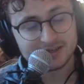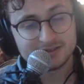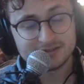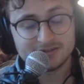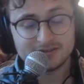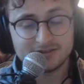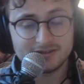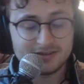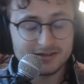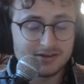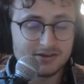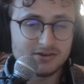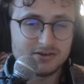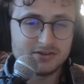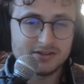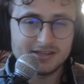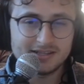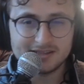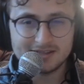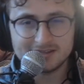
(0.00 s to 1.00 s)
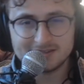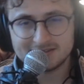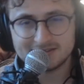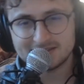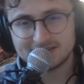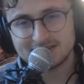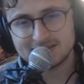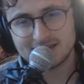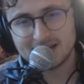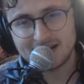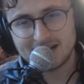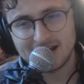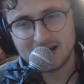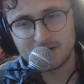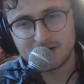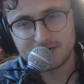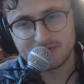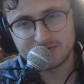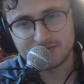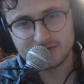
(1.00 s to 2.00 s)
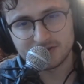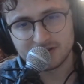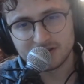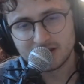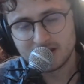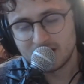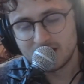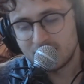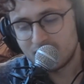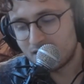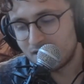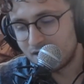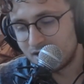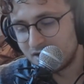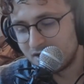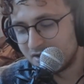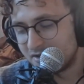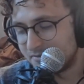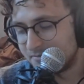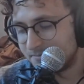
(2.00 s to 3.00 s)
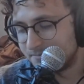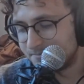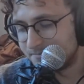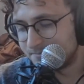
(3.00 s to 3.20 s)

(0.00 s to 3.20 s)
So that's kind of how I feel.